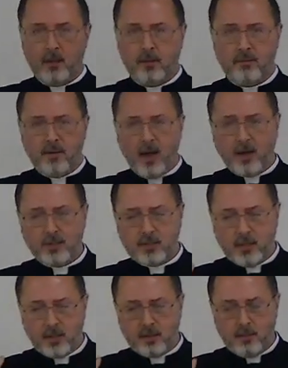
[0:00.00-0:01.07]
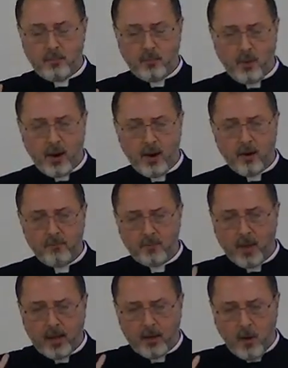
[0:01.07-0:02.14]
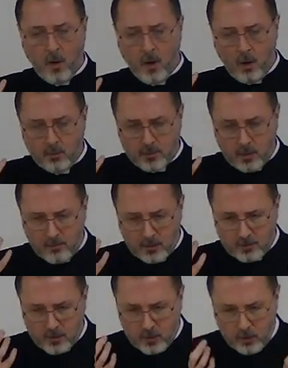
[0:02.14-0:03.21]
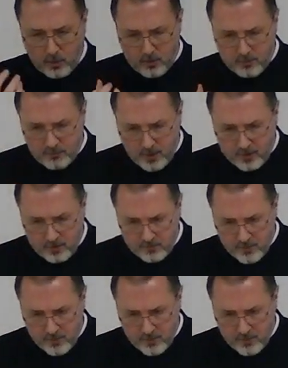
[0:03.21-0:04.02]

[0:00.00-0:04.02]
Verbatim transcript: The fasting and the prayer and alms are meant to unify the